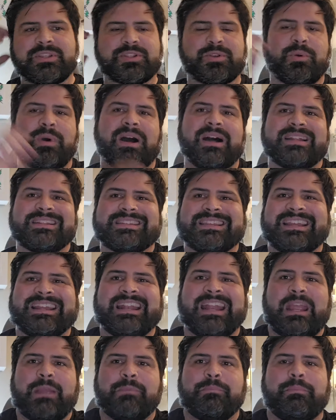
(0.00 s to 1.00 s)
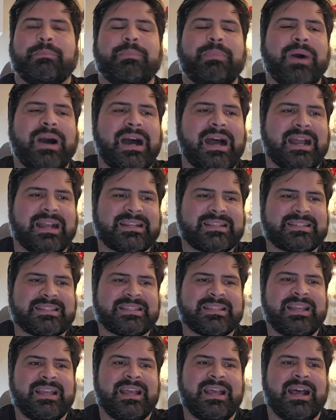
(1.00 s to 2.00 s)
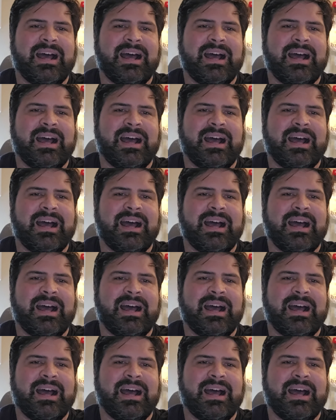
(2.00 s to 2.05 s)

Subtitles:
squads in a box.